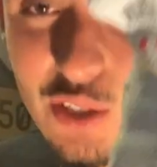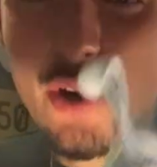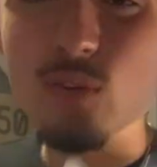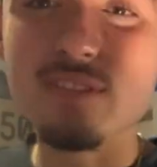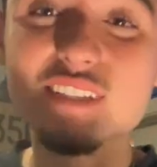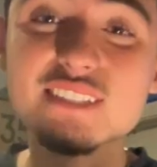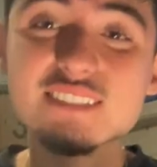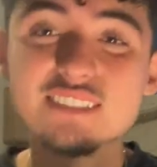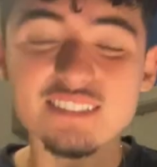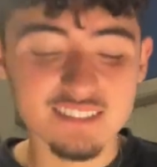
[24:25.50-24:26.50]

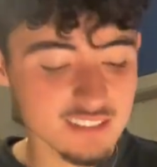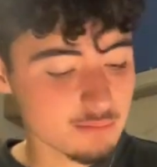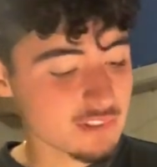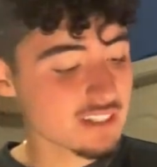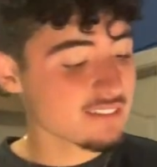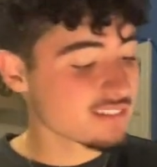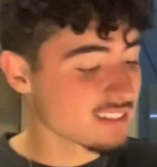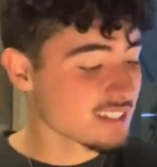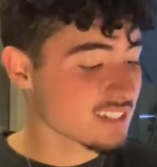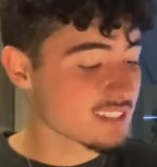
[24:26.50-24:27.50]
Self-lacing shoes, bro. I feel
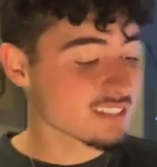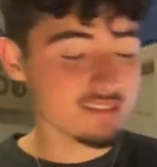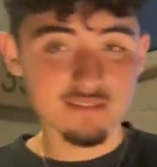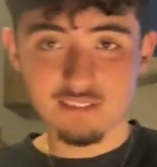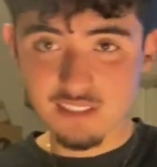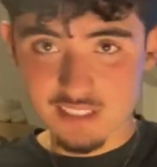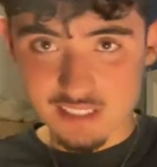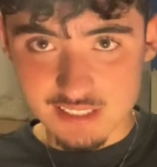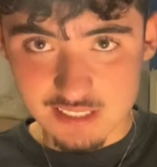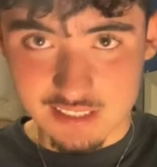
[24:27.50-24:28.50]
like
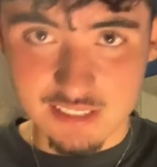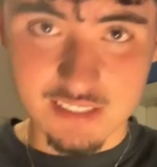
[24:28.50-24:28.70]
fucking